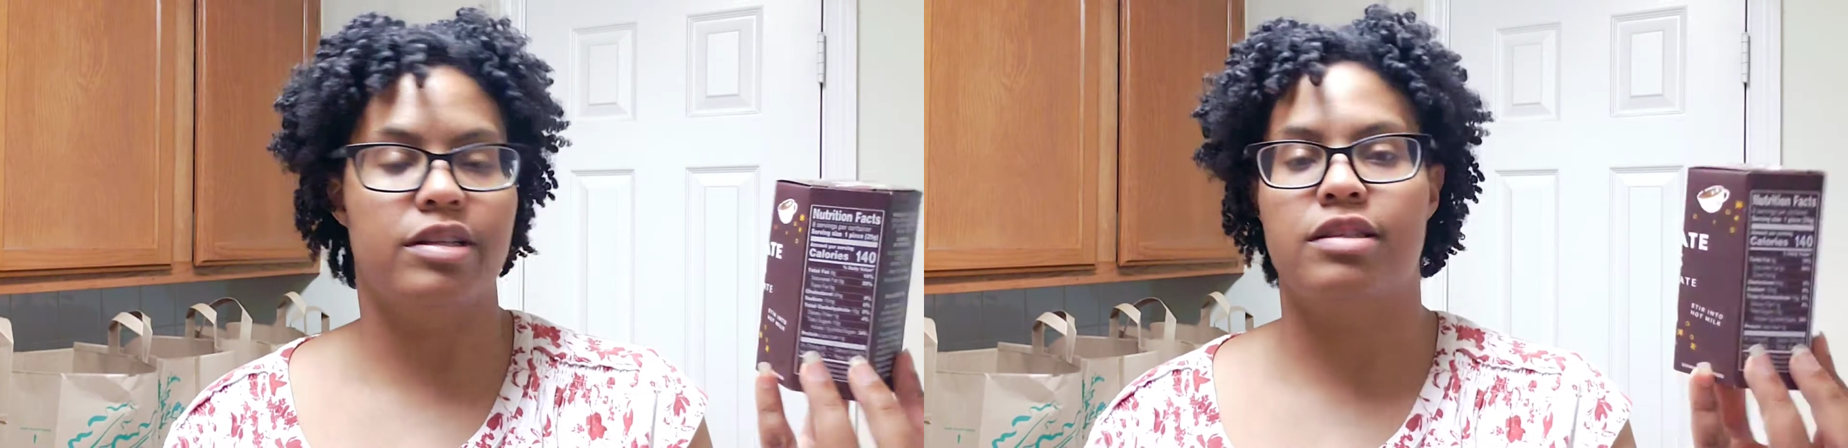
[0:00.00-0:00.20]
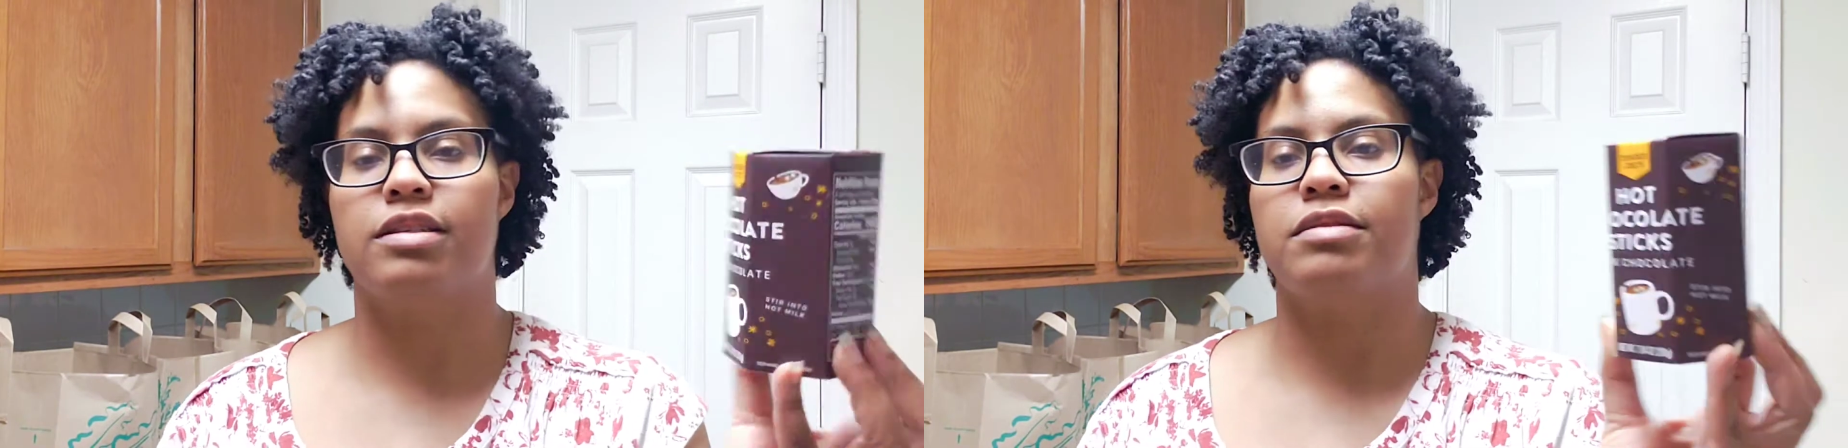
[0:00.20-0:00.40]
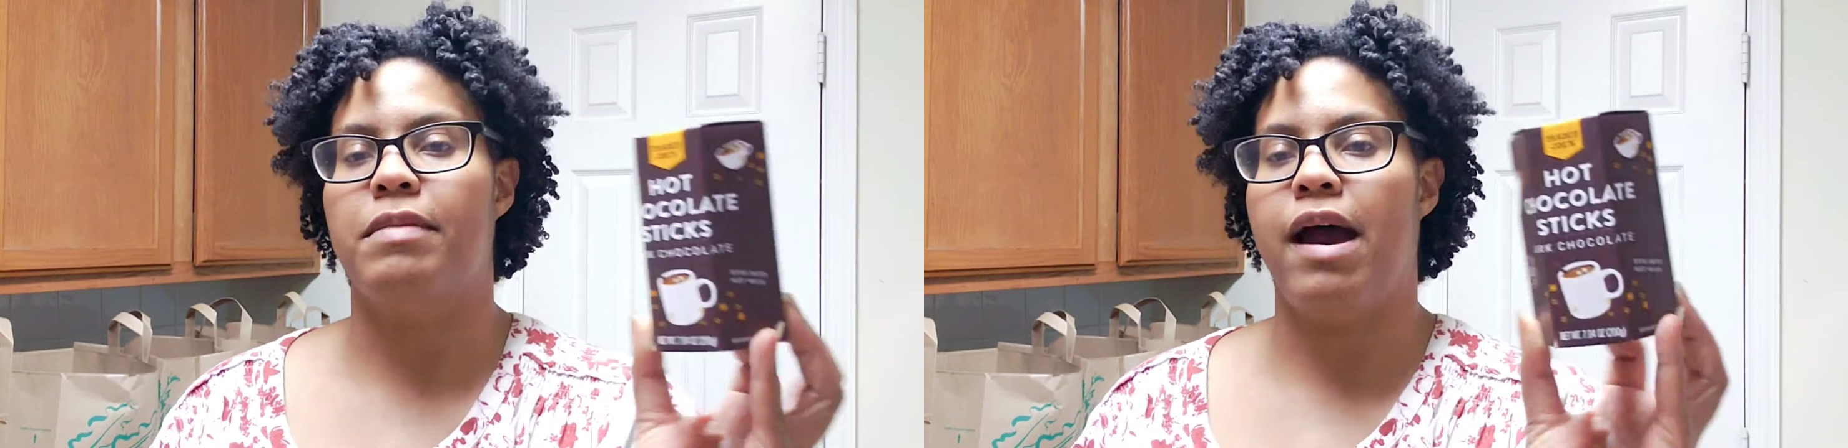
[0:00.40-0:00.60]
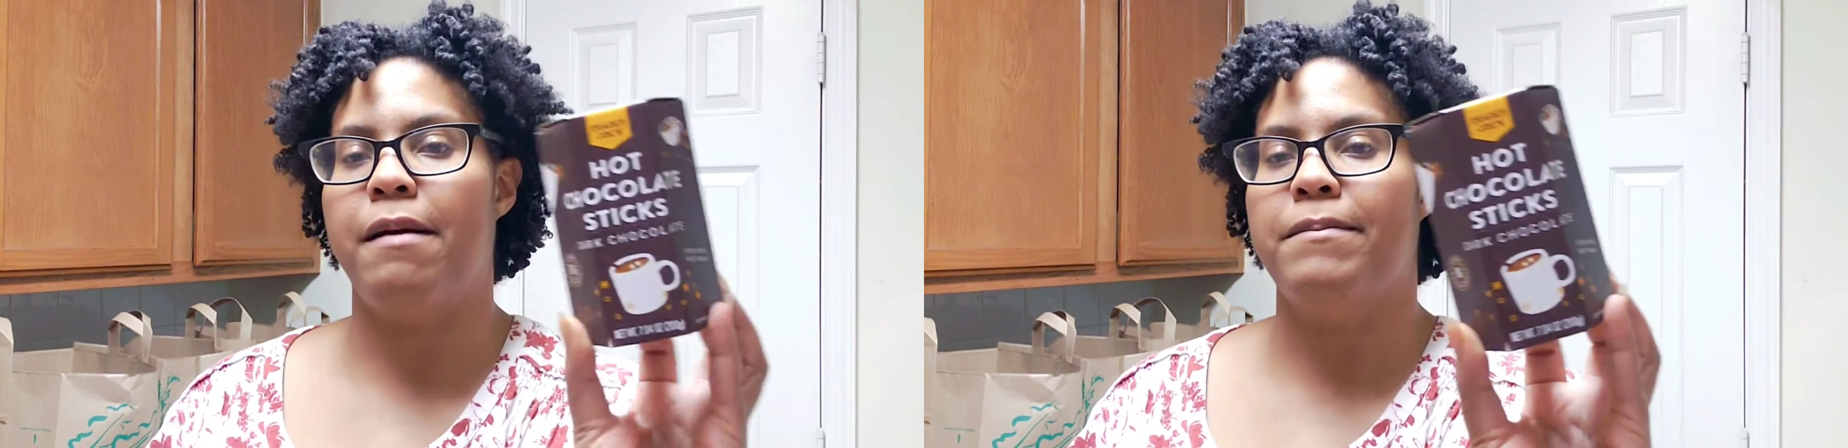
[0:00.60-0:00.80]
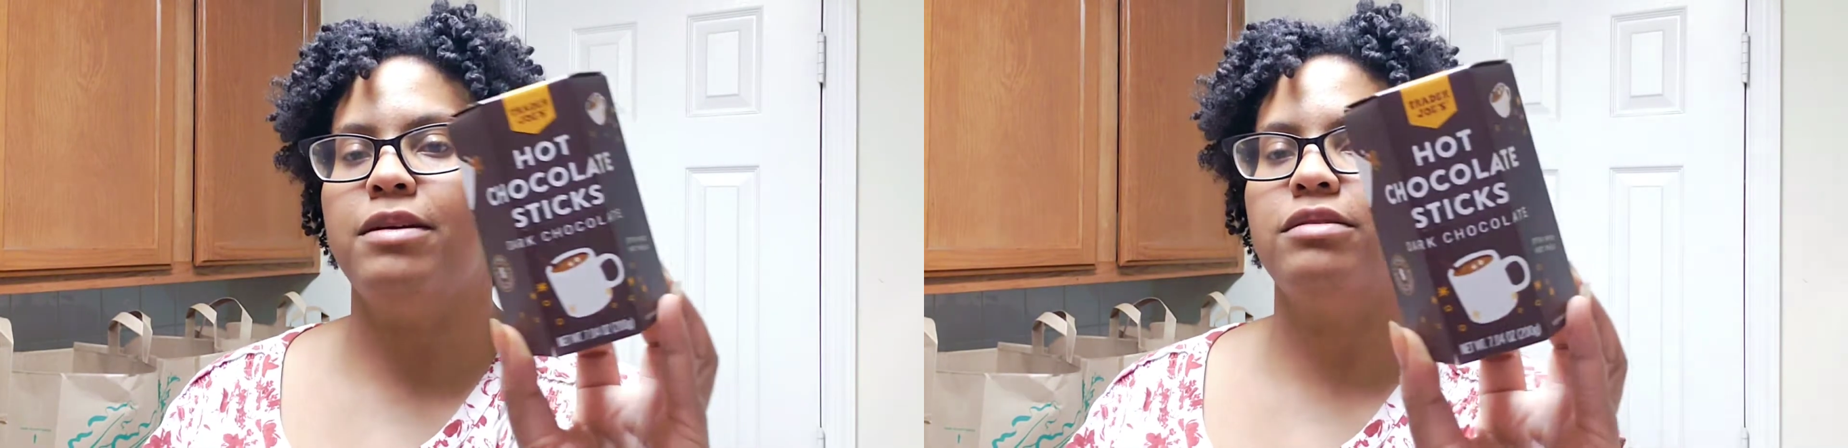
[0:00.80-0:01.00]
into some
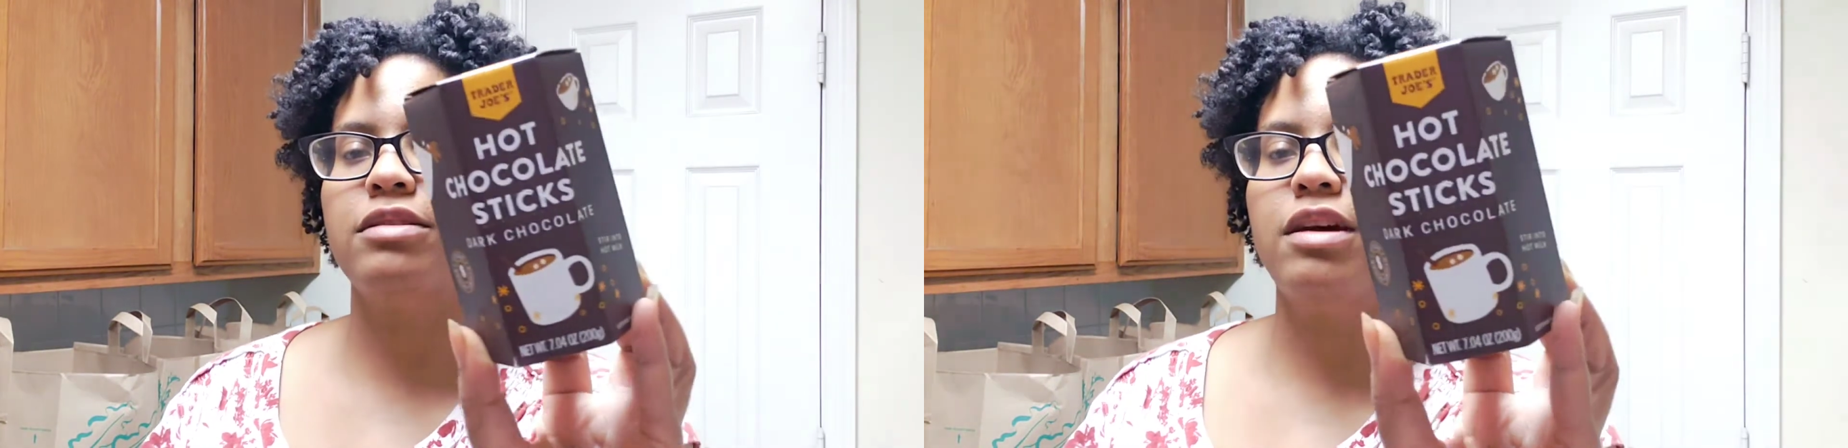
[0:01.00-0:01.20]
hot milk.